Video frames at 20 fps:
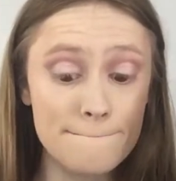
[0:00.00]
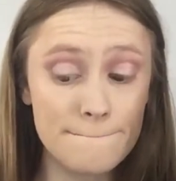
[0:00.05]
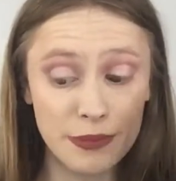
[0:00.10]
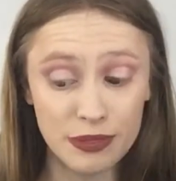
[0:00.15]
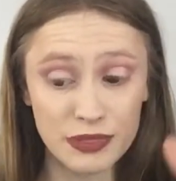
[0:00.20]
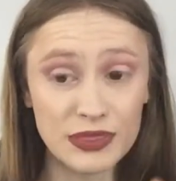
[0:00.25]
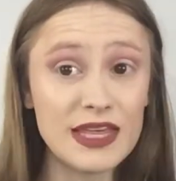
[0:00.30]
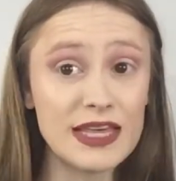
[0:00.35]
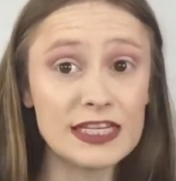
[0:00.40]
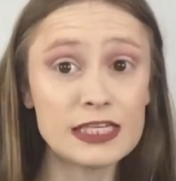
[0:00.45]

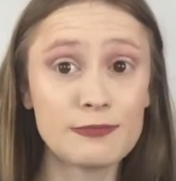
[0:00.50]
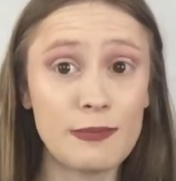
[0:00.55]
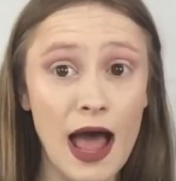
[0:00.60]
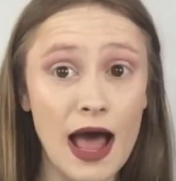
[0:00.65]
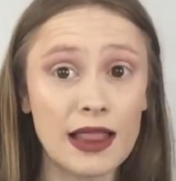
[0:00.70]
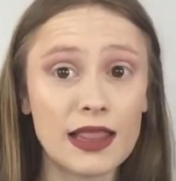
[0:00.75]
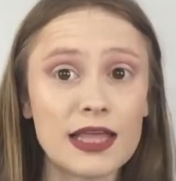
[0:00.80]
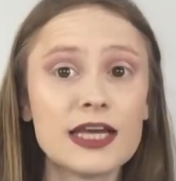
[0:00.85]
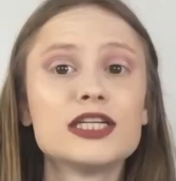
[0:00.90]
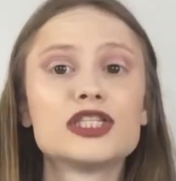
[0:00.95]
these
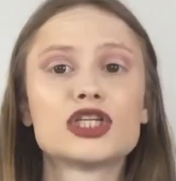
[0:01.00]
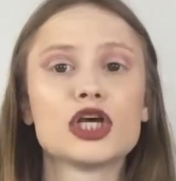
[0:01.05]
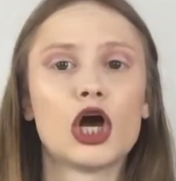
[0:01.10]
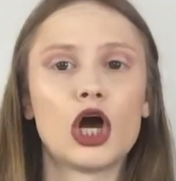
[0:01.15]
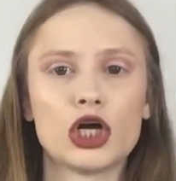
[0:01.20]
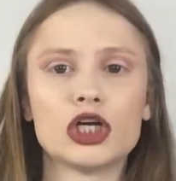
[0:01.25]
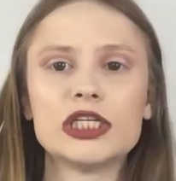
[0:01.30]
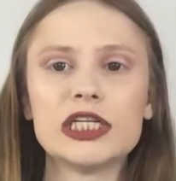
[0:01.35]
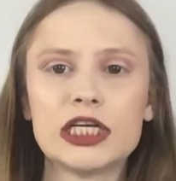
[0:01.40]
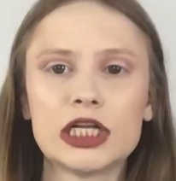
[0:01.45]
palettes
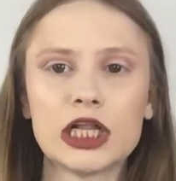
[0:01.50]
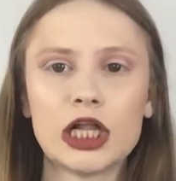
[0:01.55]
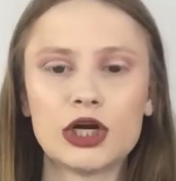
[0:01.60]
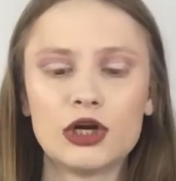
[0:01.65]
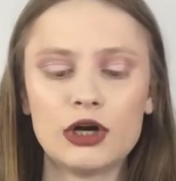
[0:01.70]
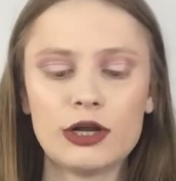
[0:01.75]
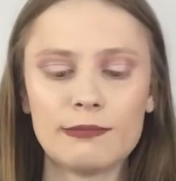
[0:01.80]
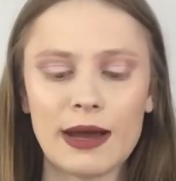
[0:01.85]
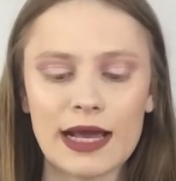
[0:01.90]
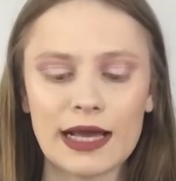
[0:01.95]
are decluttered
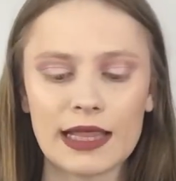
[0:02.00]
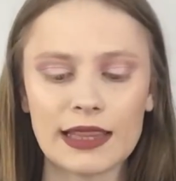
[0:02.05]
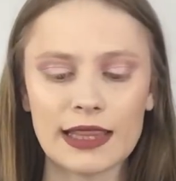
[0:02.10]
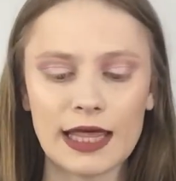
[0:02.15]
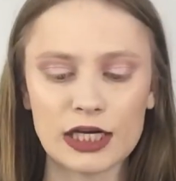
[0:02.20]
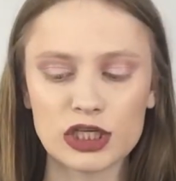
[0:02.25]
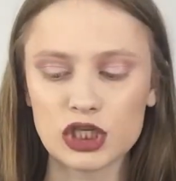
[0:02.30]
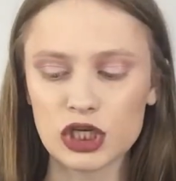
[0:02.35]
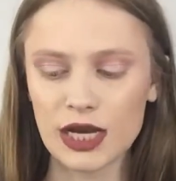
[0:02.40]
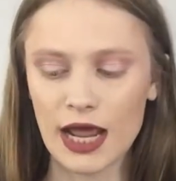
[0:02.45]
in my
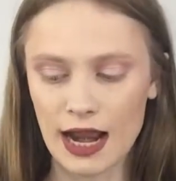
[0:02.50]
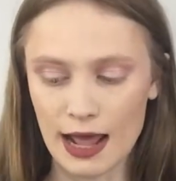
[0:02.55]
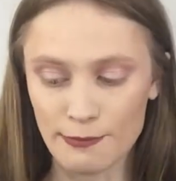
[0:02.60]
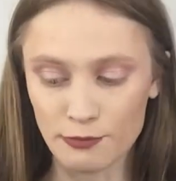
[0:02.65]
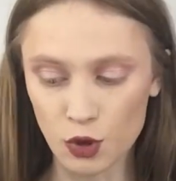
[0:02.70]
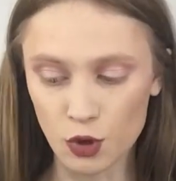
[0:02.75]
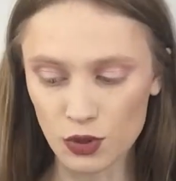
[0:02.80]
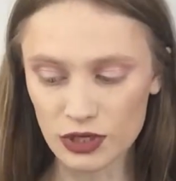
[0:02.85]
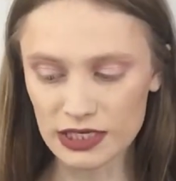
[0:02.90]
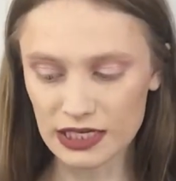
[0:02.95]
collection, and I'm
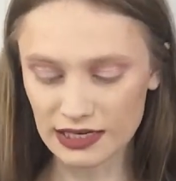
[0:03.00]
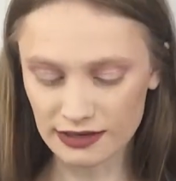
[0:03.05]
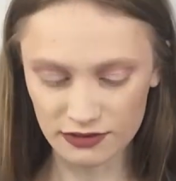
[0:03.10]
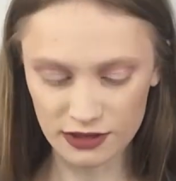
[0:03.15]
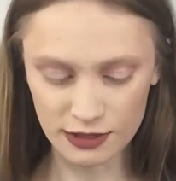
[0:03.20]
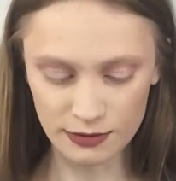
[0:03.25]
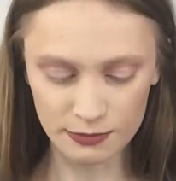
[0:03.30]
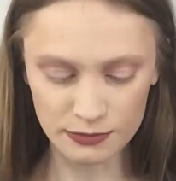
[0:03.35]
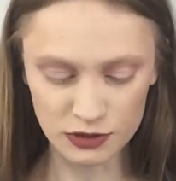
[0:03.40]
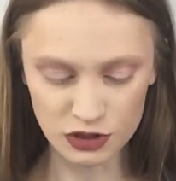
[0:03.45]
going to give
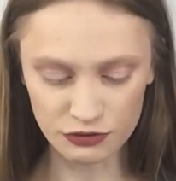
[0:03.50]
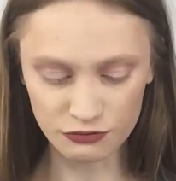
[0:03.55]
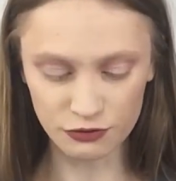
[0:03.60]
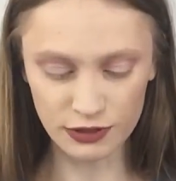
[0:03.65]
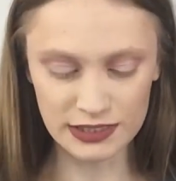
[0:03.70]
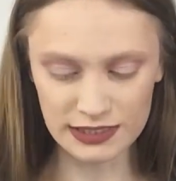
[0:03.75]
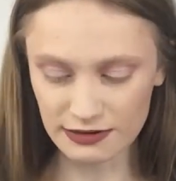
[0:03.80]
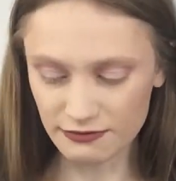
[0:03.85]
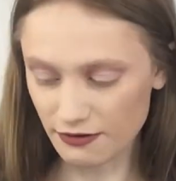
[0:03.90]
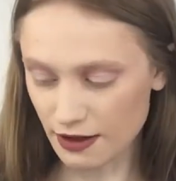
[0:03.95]
them to
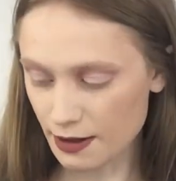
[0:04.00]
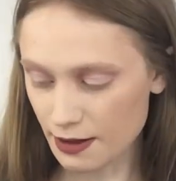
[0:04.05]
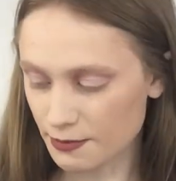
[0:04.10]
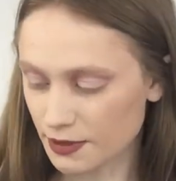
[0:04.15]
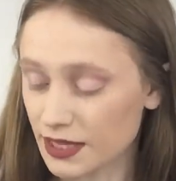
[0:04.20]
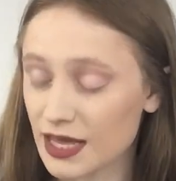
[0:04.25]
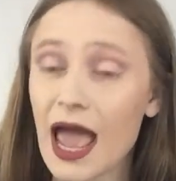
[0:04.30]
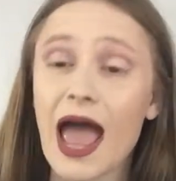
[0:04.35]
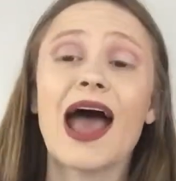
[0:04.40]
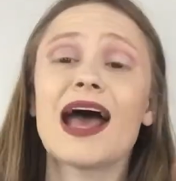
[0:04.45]
friends and
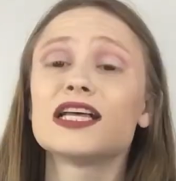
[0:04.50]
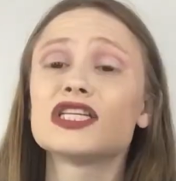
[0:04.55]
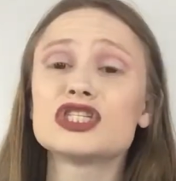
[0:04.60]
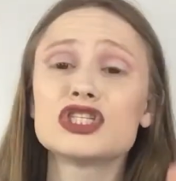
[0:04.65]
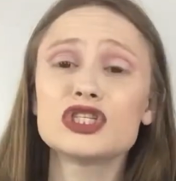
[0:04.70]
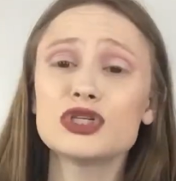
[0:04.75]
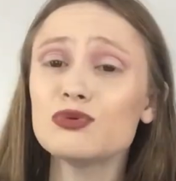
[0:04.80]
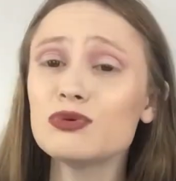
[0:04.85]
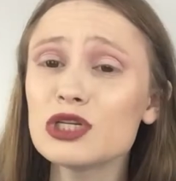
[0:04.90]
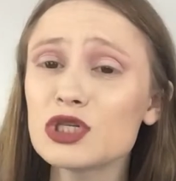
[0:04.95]
family as
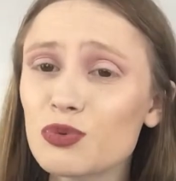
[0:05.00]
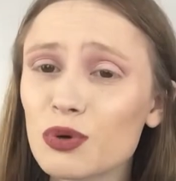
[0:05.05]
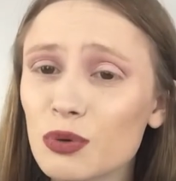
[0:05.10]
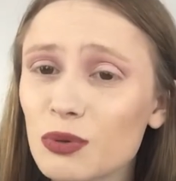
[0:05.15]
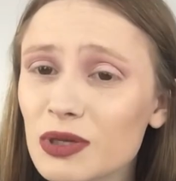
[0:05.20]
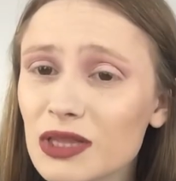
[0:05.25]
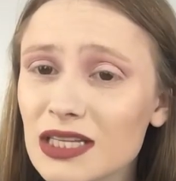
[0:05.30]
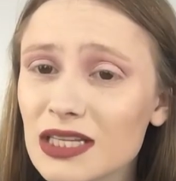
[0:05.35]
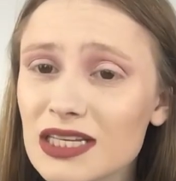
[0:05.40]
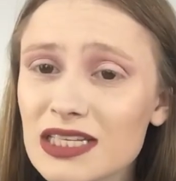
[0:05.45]
soon as we're
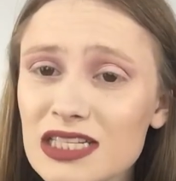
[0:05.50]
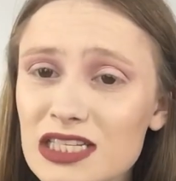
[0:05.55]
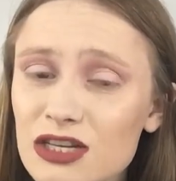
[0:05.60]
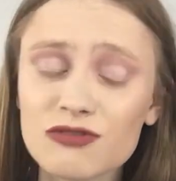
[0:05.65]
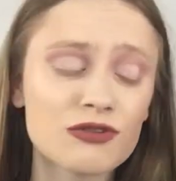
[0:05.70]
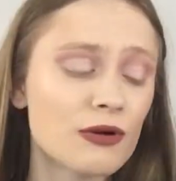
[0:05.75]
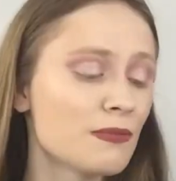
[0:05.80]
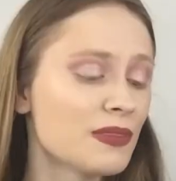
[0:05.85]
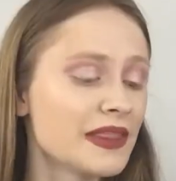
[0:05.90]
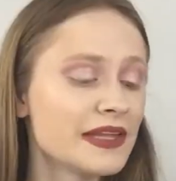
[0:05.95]
released
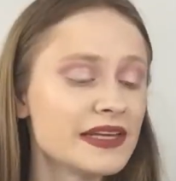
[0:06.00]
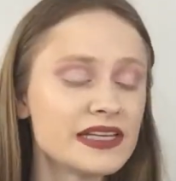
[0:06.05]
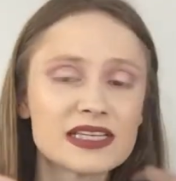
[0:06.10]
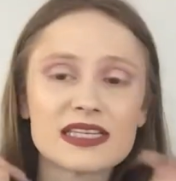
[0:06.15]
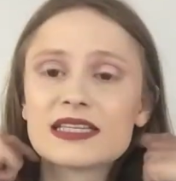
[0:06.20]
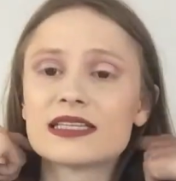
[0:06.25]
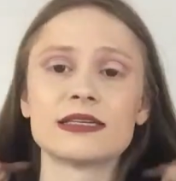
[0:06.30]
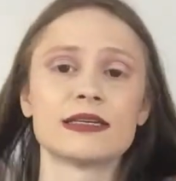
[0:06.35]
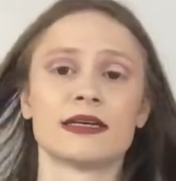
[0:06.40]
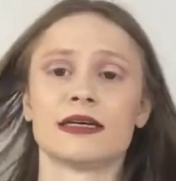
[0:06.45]
from
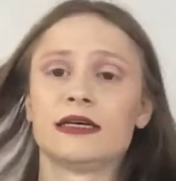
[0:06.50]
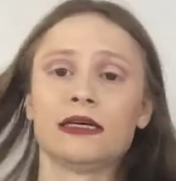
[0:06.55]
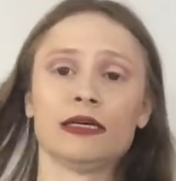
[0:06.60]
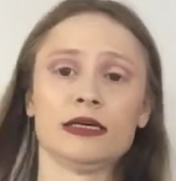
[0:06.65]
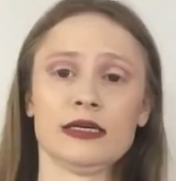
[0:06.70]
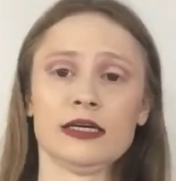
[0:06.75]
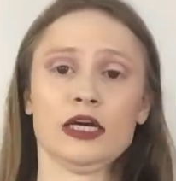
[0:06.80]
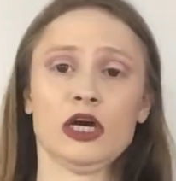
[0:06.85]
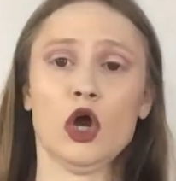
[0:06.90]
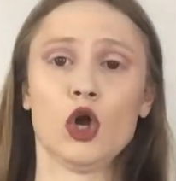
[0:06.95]
this
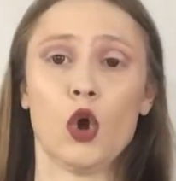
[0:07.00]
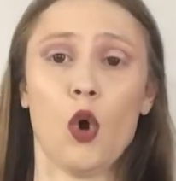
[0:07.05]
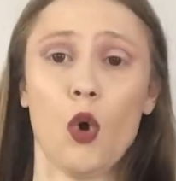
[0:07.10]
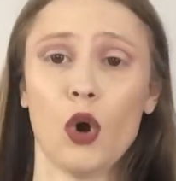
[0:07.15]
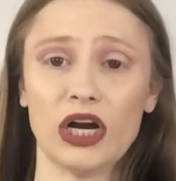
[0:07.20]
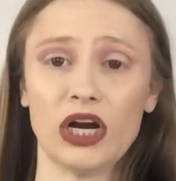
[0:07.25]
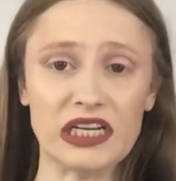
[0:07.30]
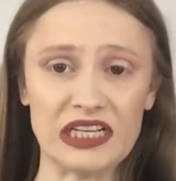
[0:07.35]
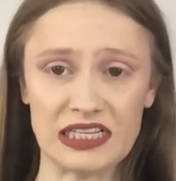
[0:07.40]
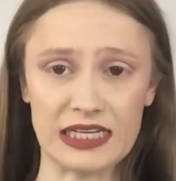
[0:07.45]

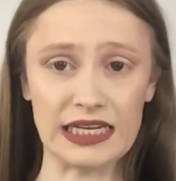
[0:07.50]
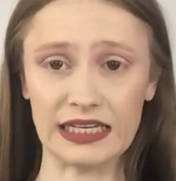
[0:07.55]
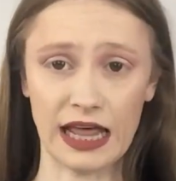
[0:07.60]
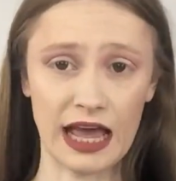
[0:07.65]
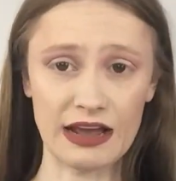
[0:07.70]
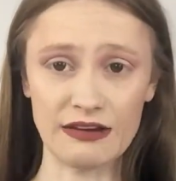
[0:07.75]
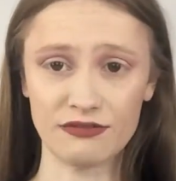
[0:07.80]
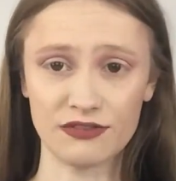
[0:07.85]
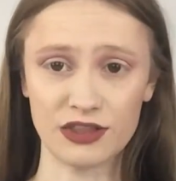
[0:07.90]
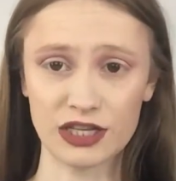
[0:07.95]
quarantine
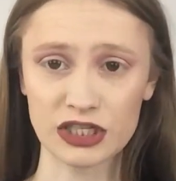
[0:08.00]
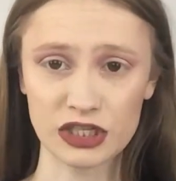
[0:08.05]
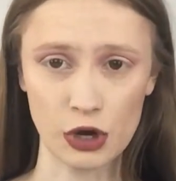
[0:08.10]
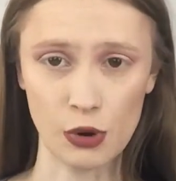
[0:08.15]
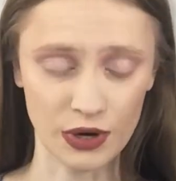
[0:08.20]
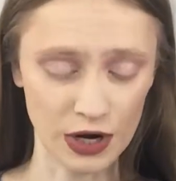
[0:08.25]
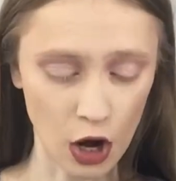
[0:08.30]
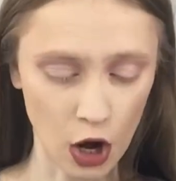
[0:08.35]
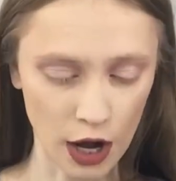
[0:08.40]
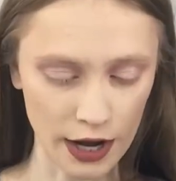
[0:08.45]
life that's
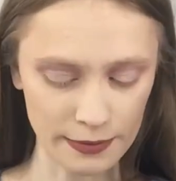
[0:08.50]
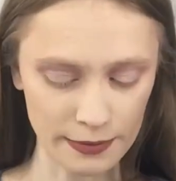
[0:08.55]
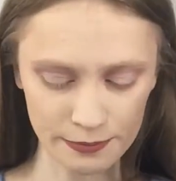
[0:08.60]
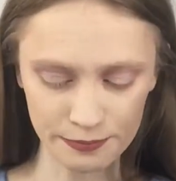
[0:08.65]
going on.